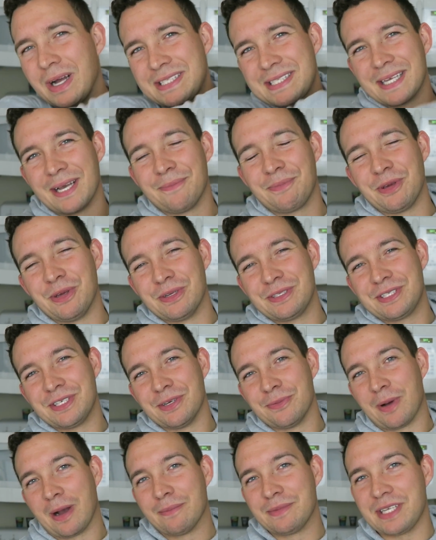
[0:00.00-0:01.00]
What's up
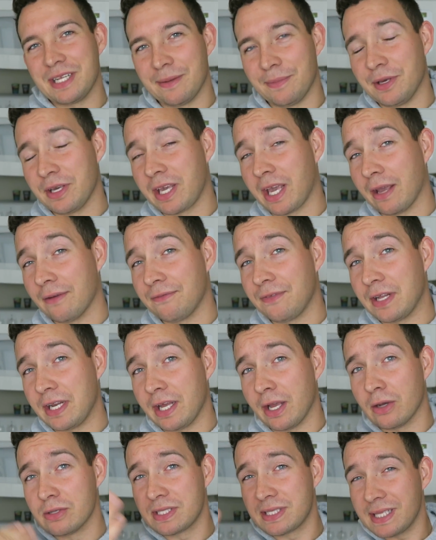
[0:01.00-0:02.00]
YouTube? I'm DWK
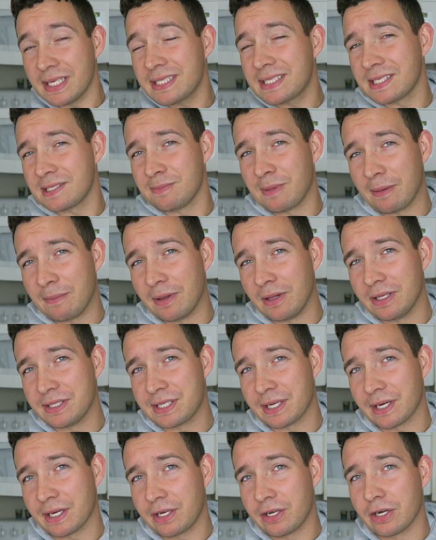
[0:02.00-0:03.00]
Videos. This is my
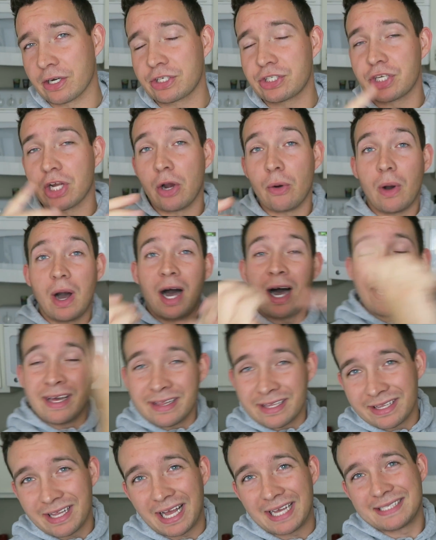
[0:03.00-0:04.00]
military cook show.
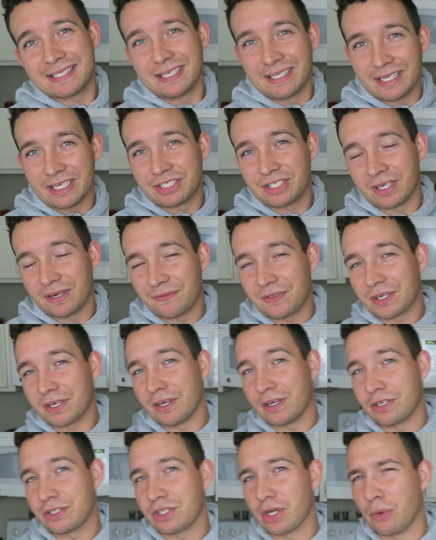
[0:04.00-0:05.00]
On the last edition of the
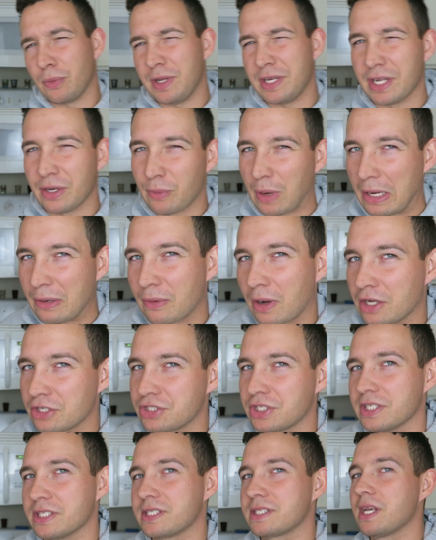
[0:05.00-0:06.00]
cook show, we did White
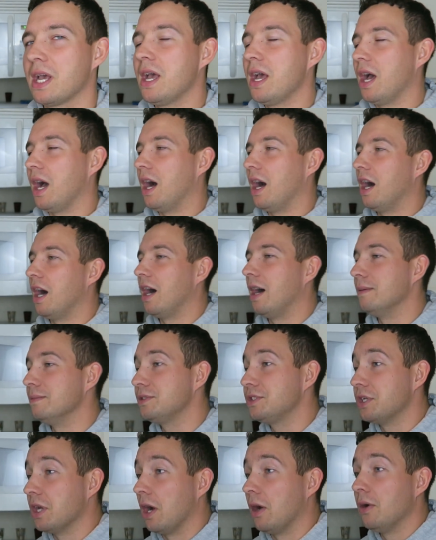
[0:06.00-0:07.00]
Russians.
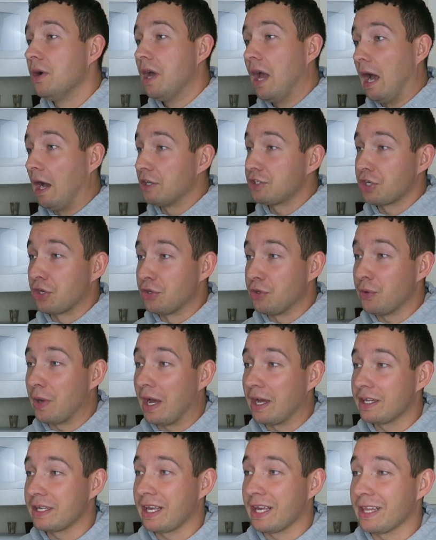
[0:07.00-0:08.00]
Um, so I was showing you
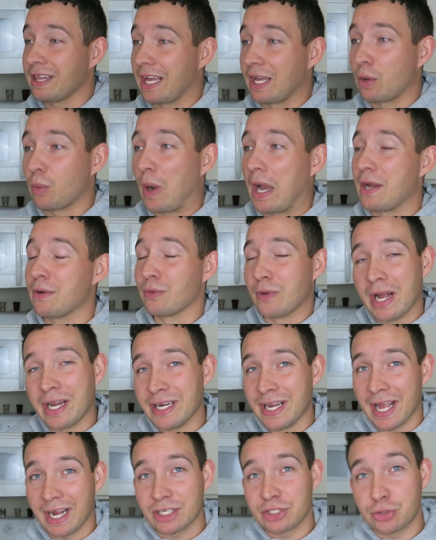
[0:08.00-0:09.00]
how to get like white
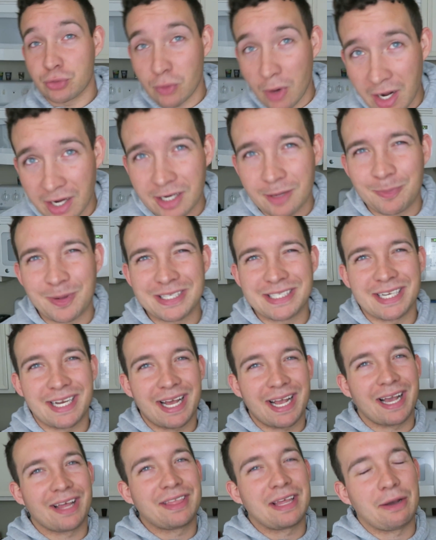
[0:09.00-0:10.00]
redneck drunk, but
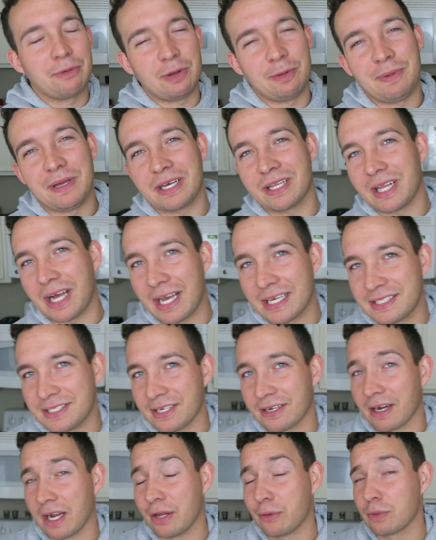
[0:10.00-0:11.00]
today I thought we'd be
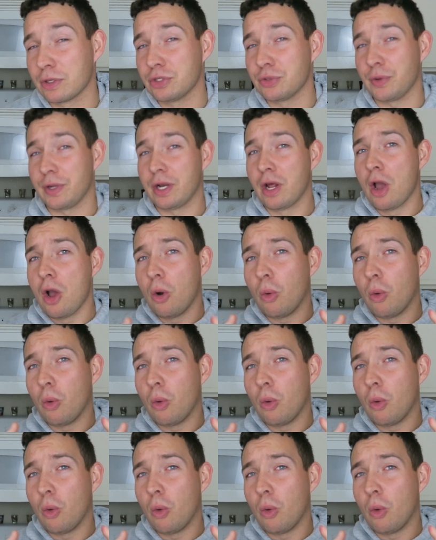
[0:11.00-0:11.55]
classier and we're doing